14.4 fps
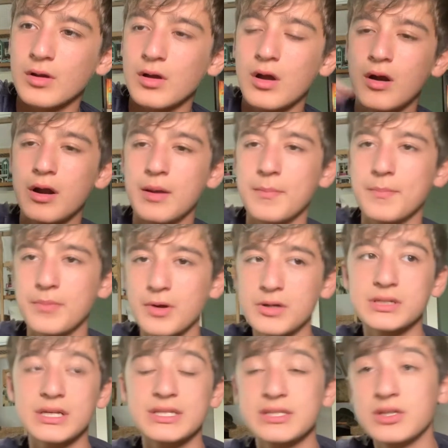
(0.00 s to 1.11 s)
Alright,
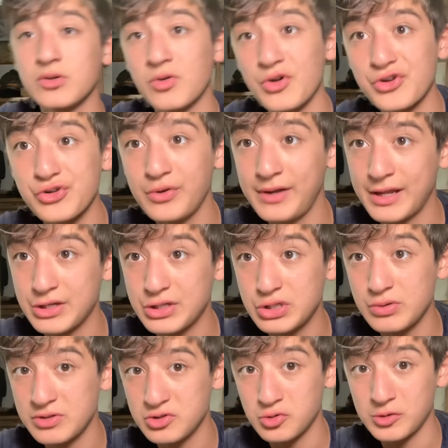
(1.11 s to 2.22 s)
books I still want to get
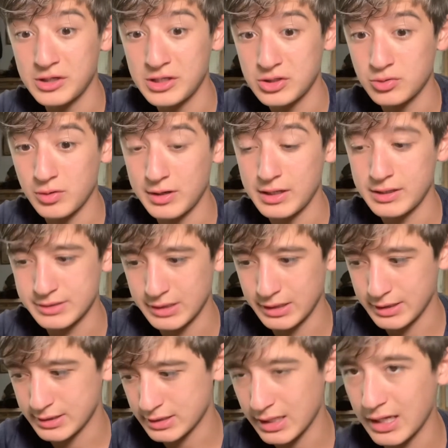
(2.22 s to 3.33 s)
to in 2020 is
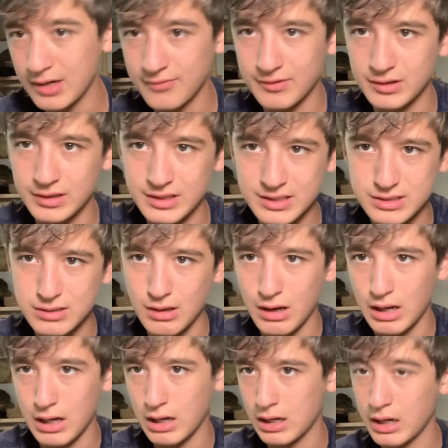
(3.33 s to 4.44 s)
just kind of a list that
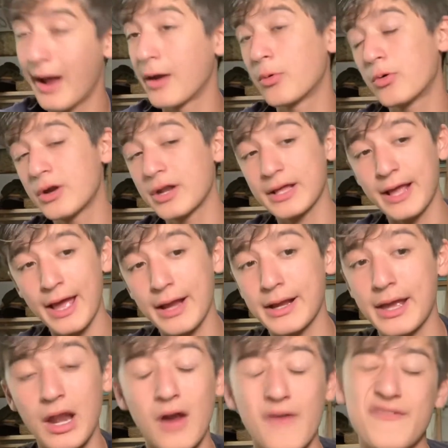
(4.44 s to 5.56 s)
I kind of want to
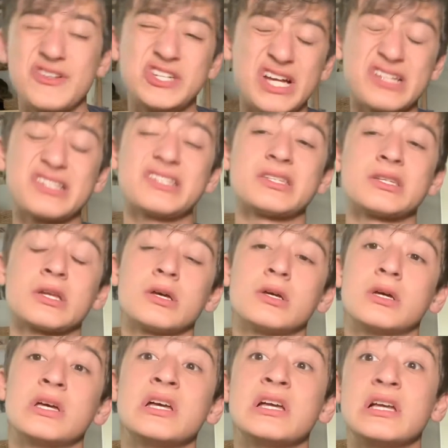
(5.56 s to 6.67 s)
get off the checklist
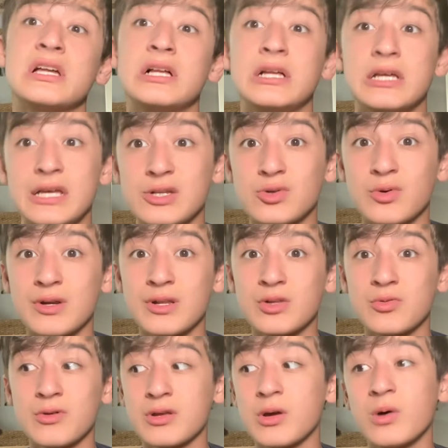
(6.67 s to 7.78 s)
in
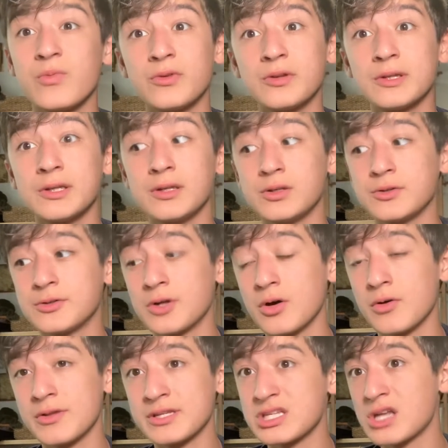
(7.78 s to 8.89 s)
2020, hopefully. So,
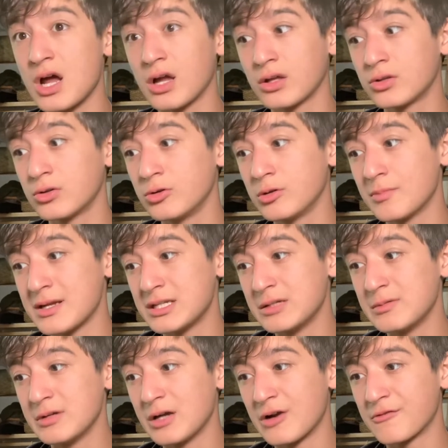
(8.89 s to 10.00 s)
this is not including my
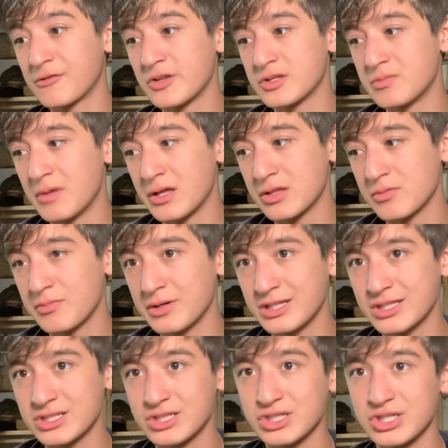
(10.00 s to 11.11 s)
TBR for this month, but
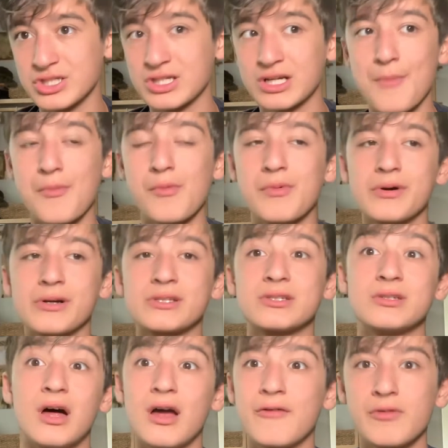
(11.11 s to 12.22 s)
this is just a couple books,
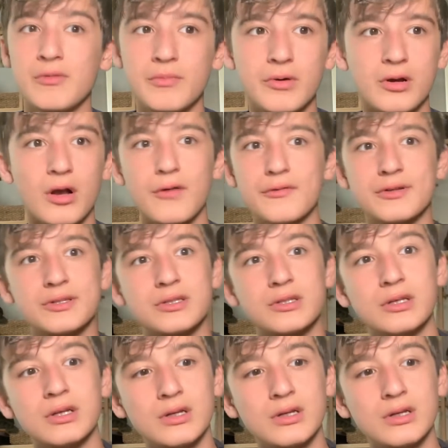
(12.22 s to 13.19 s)
not every book, obviously.